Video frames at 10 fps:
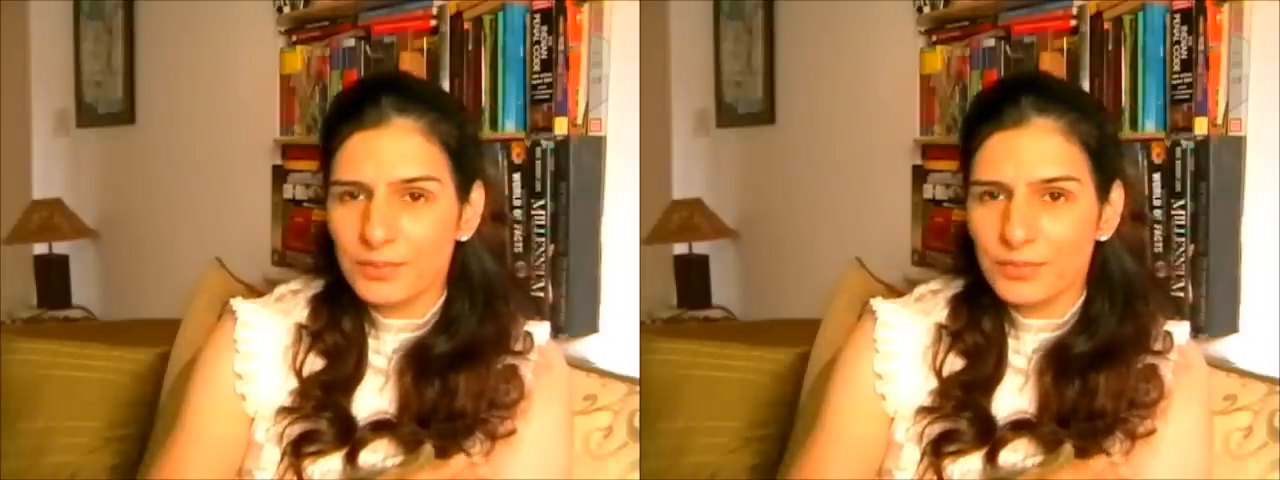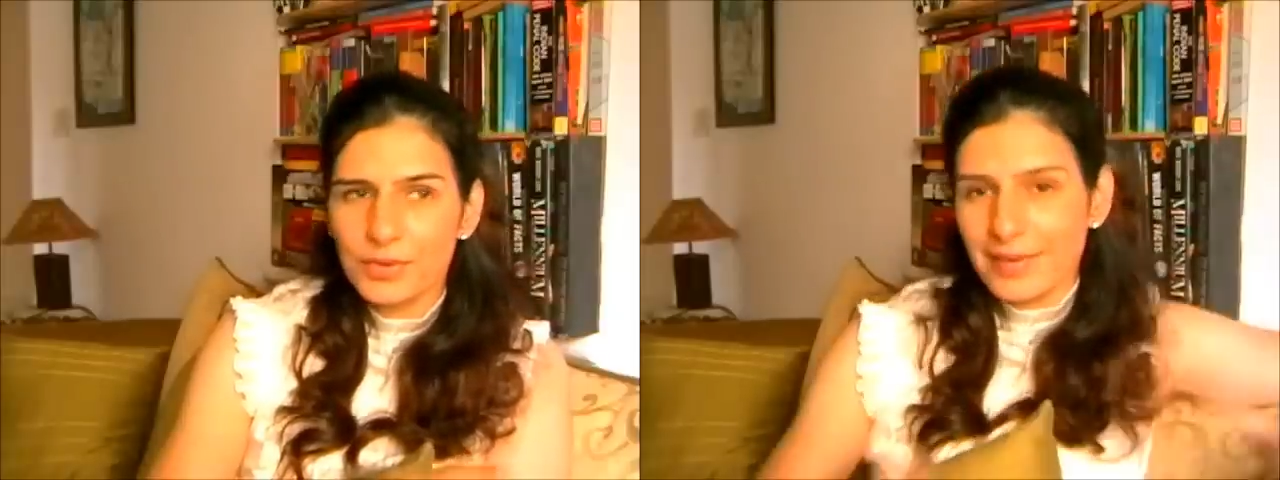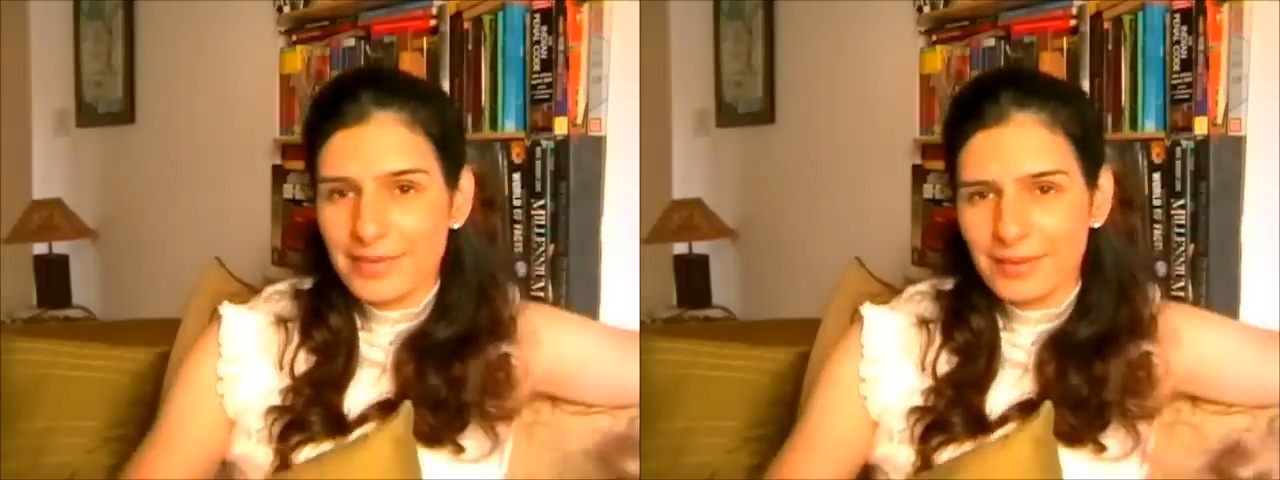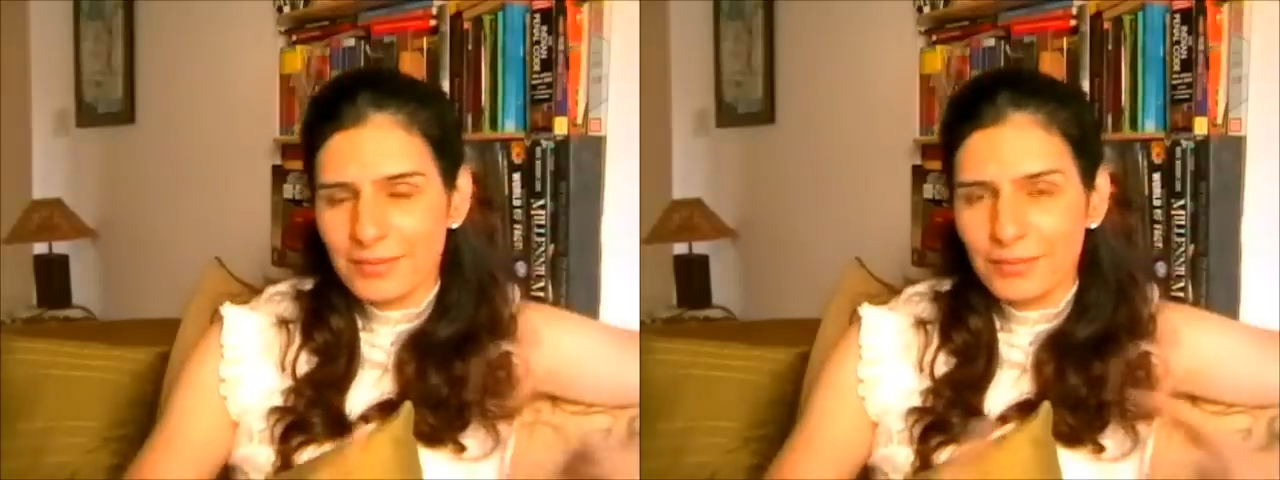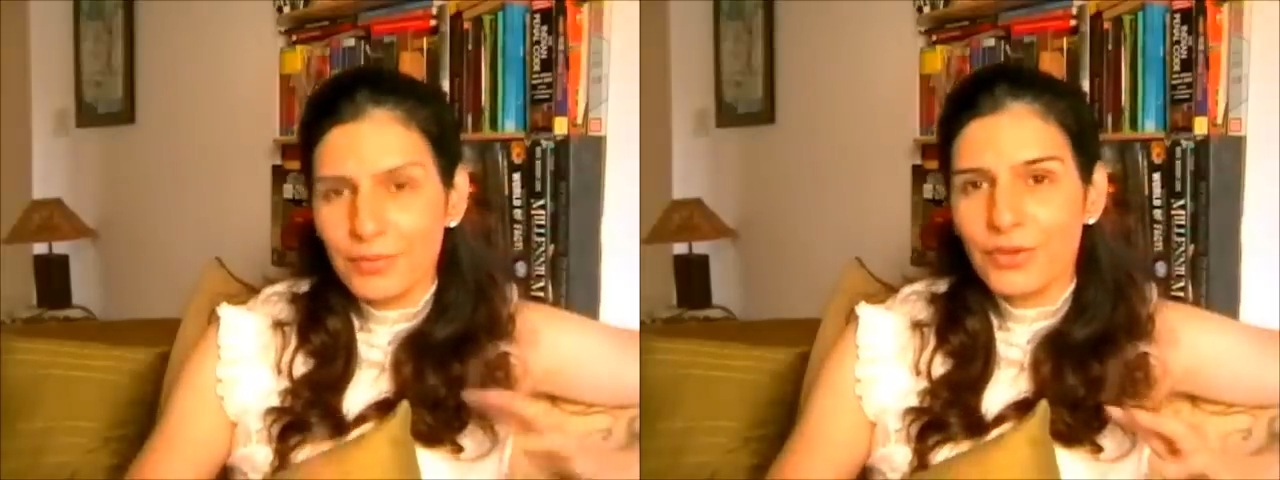You know that
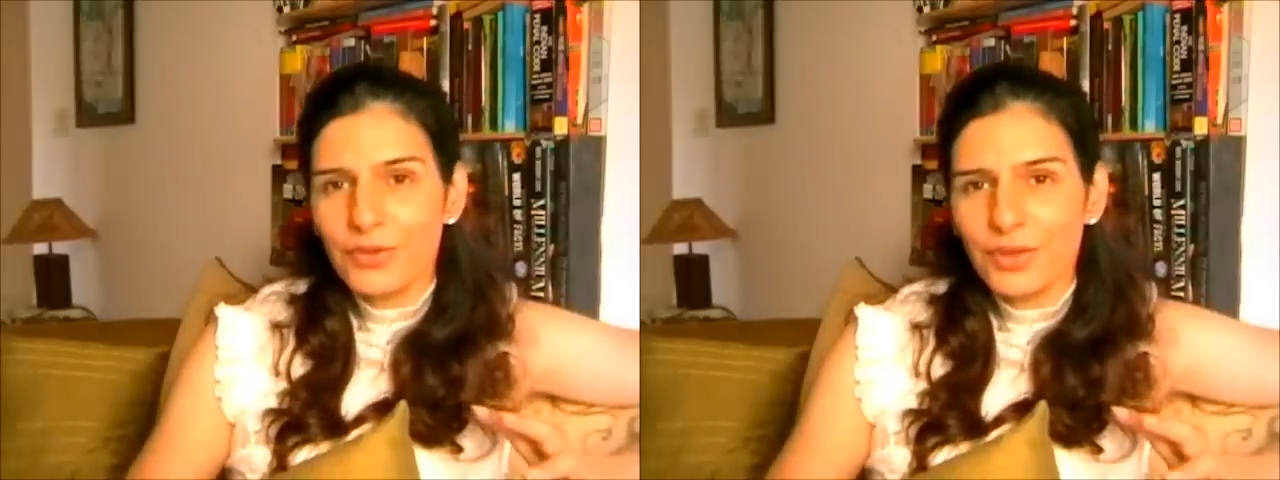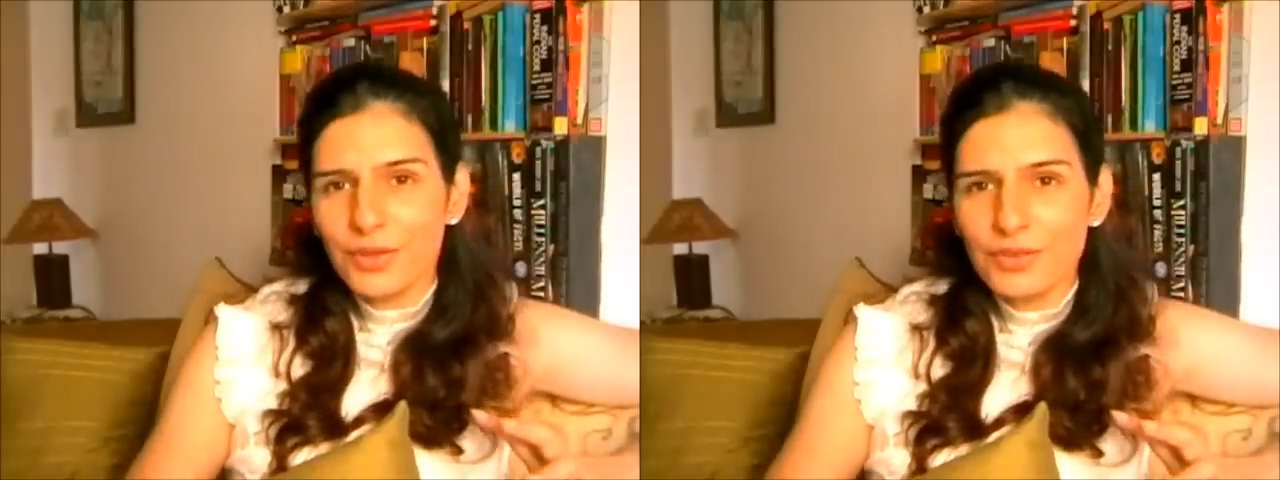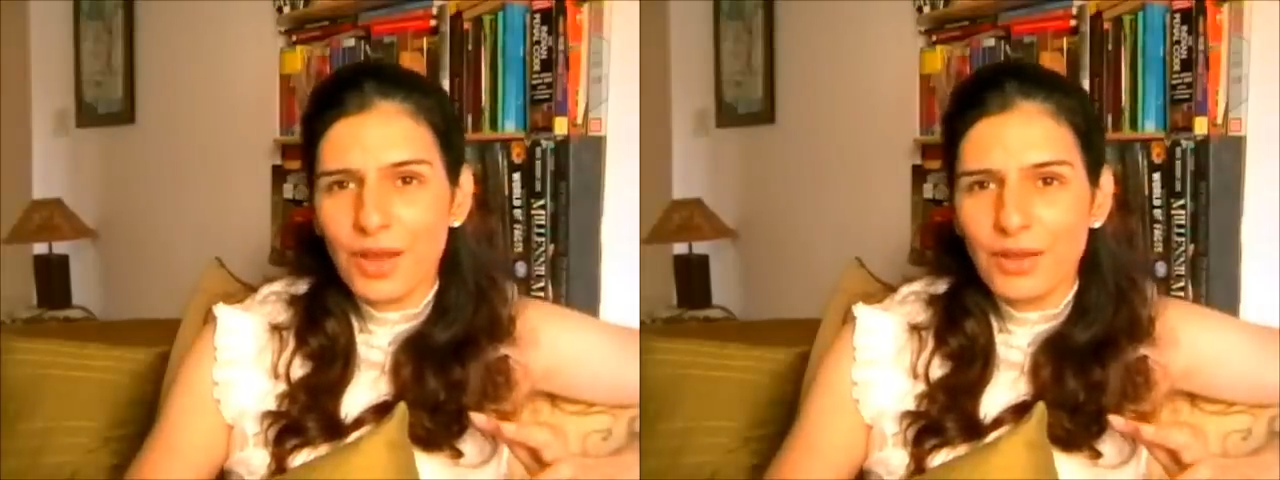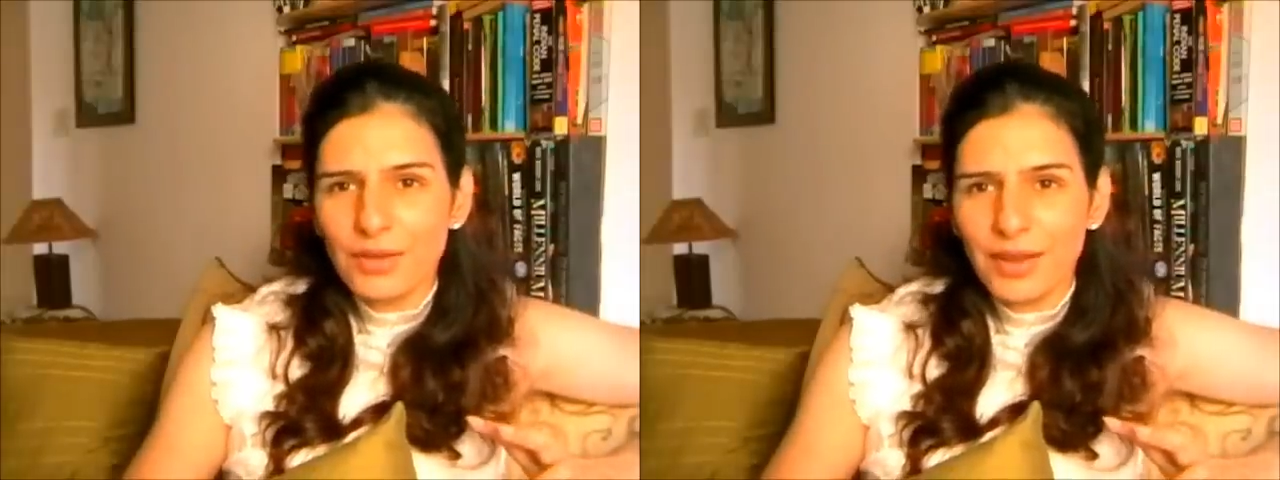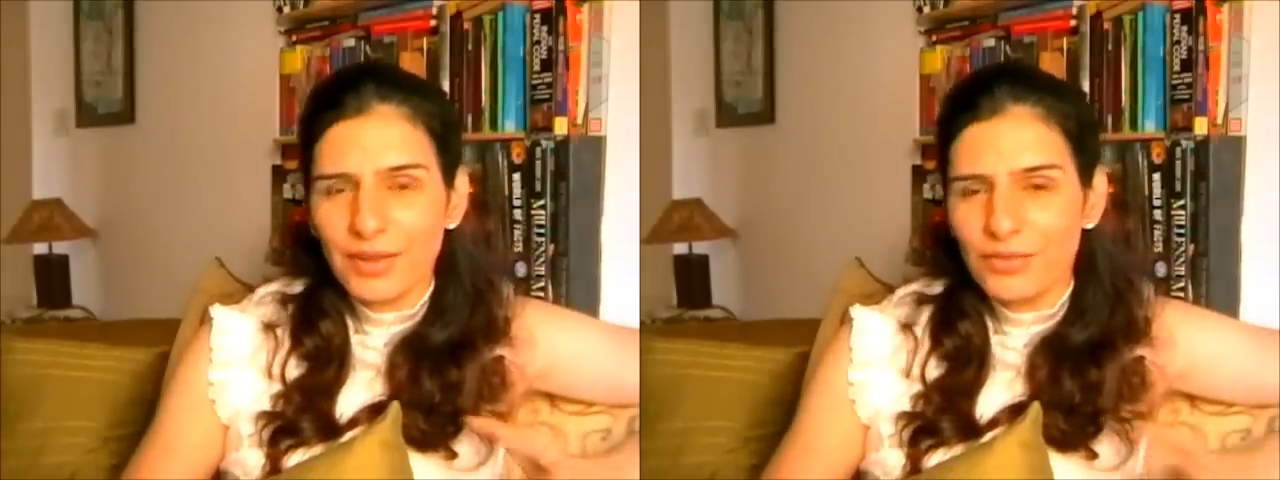Mercury has gone
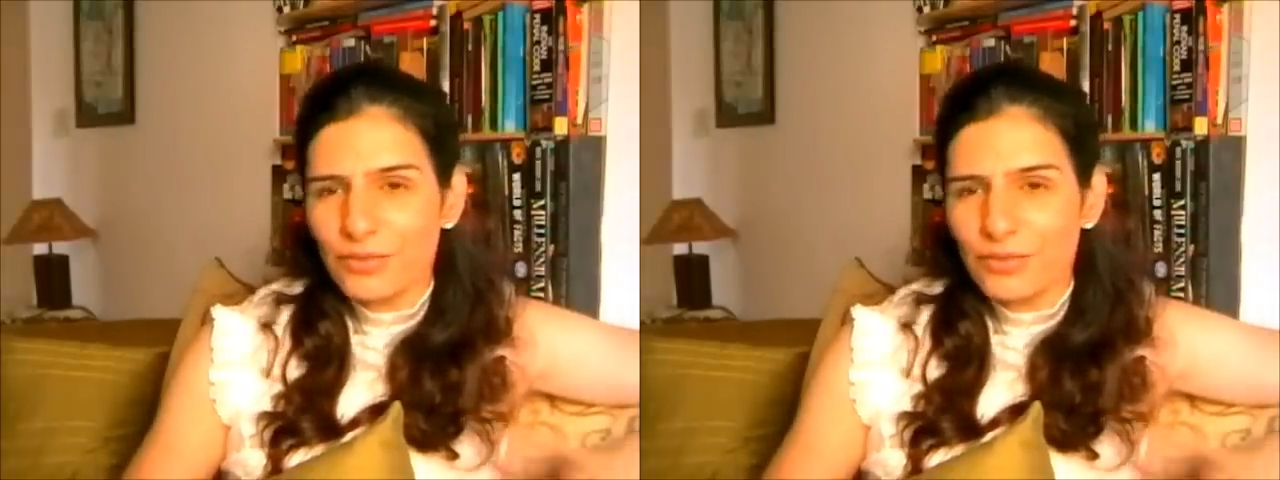direct,